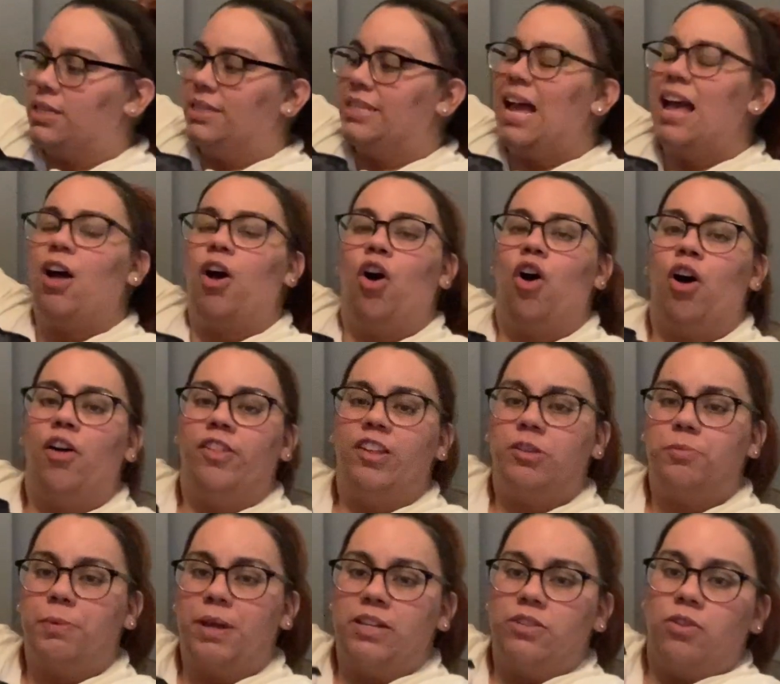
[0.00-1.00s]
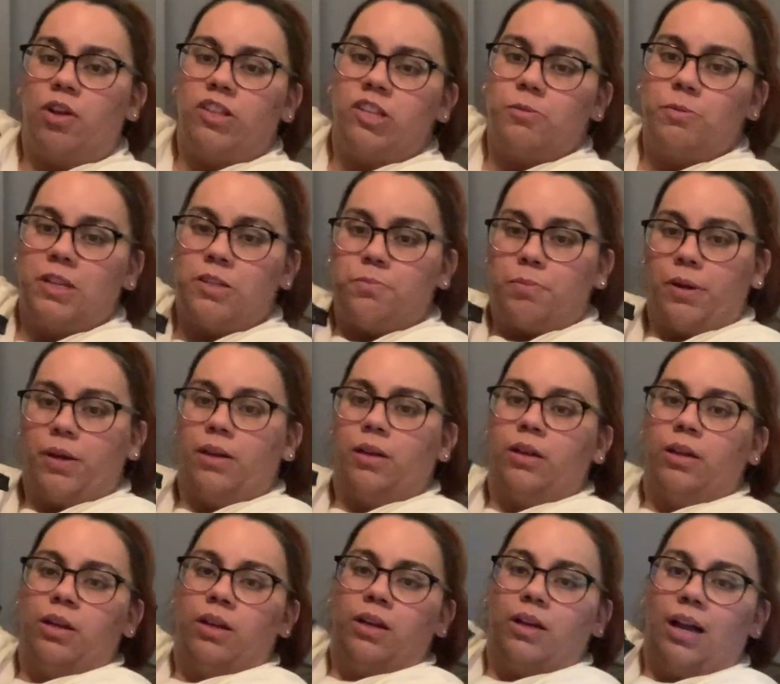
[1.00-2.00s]
Not all the space, but
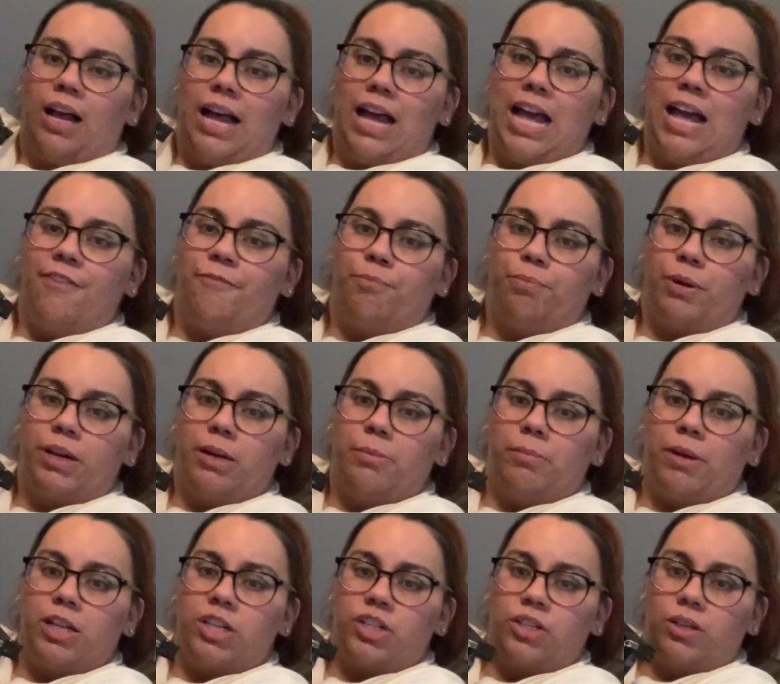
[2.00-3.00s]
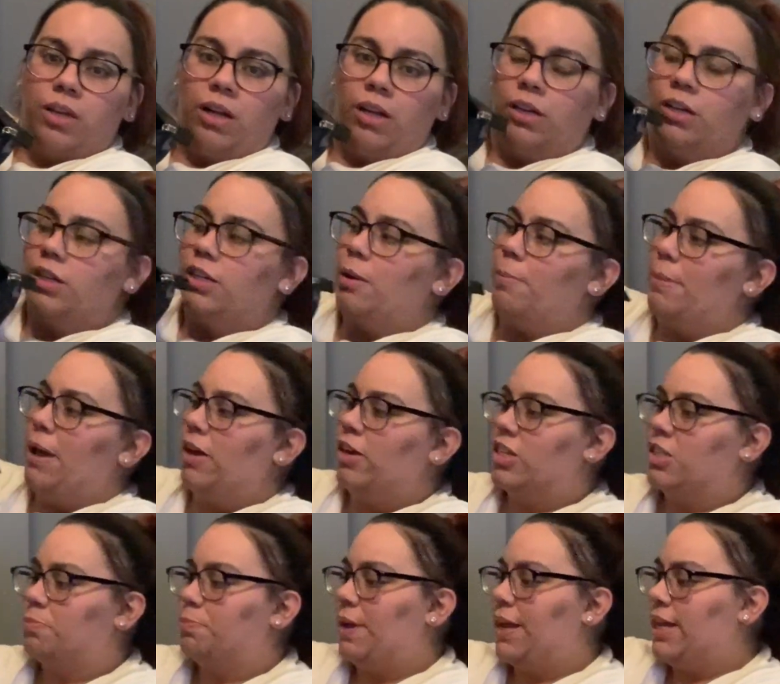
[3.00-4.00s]
I have pretty much a good amount
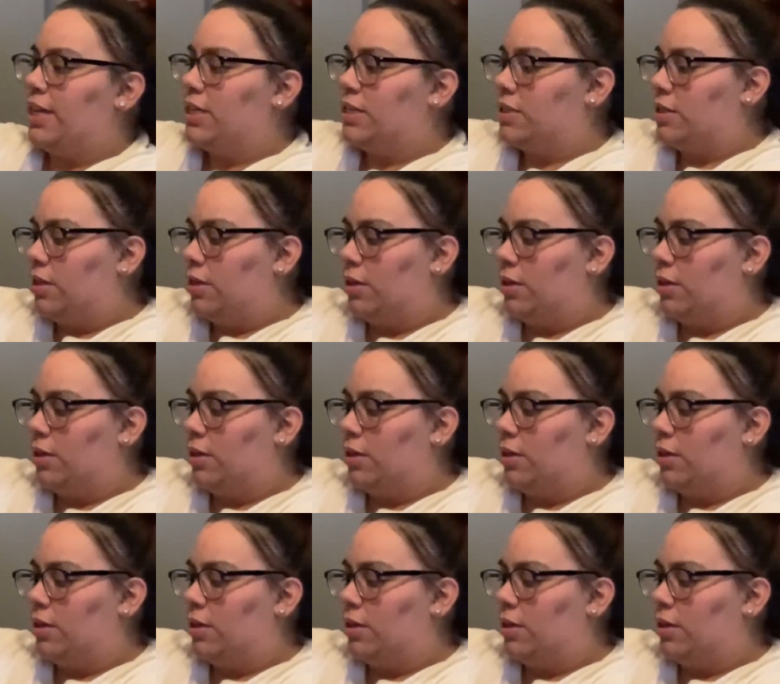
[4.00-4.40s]
of space